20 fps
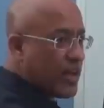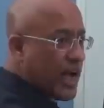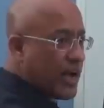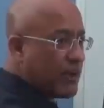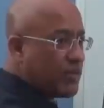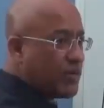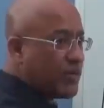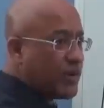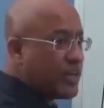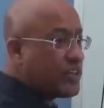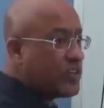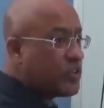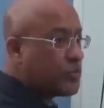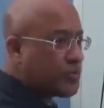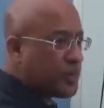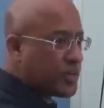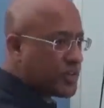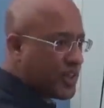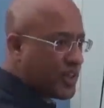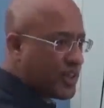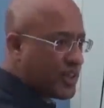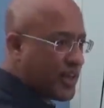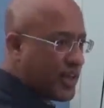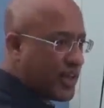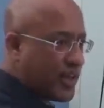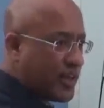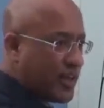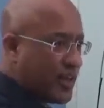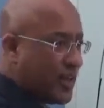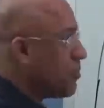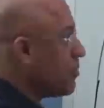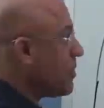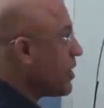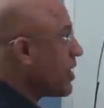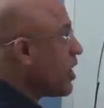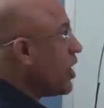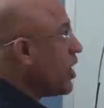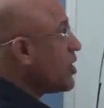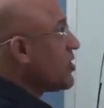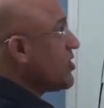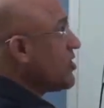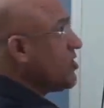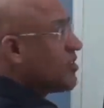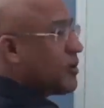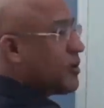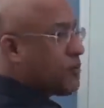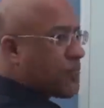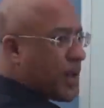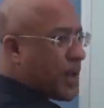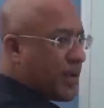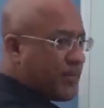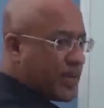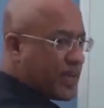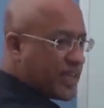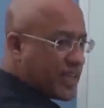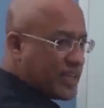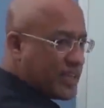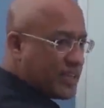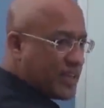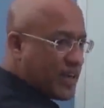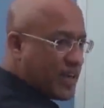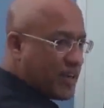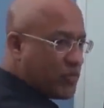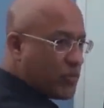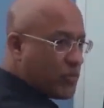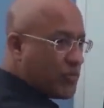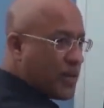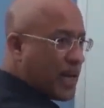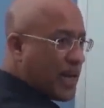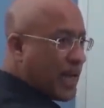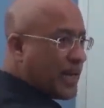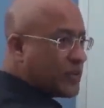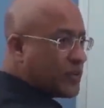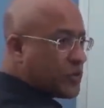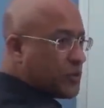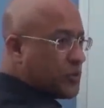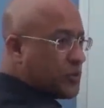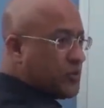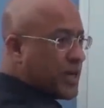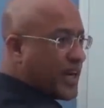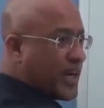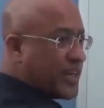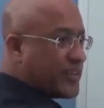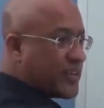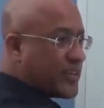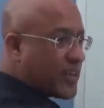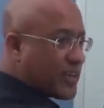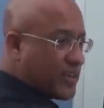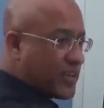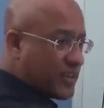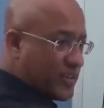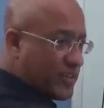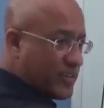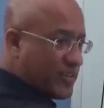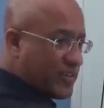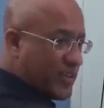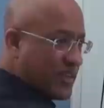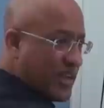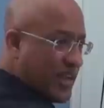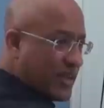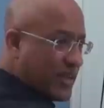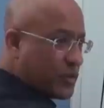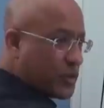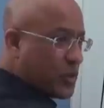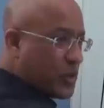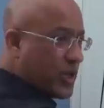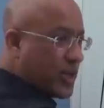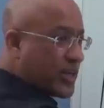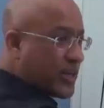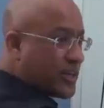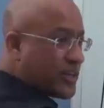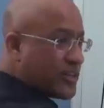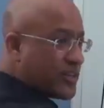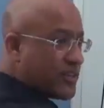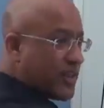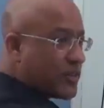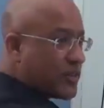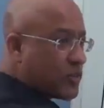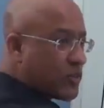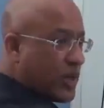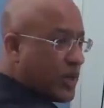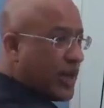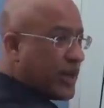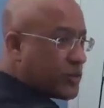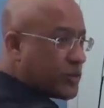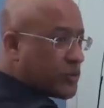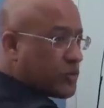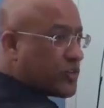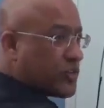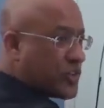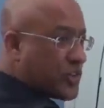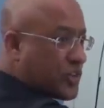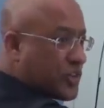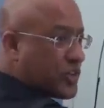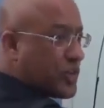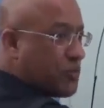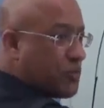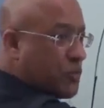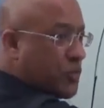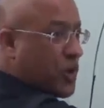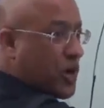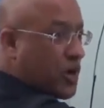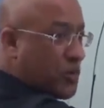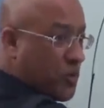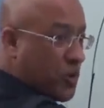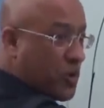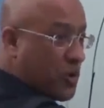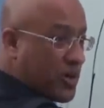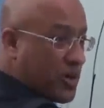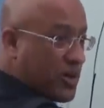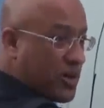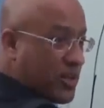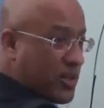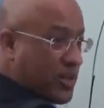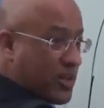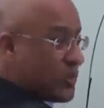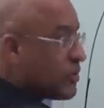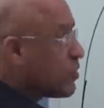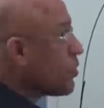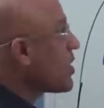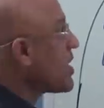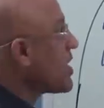have a very special thing because this is a private area. Women like to be behind the curtains, and usually curtains also they like to stitch them more and more. So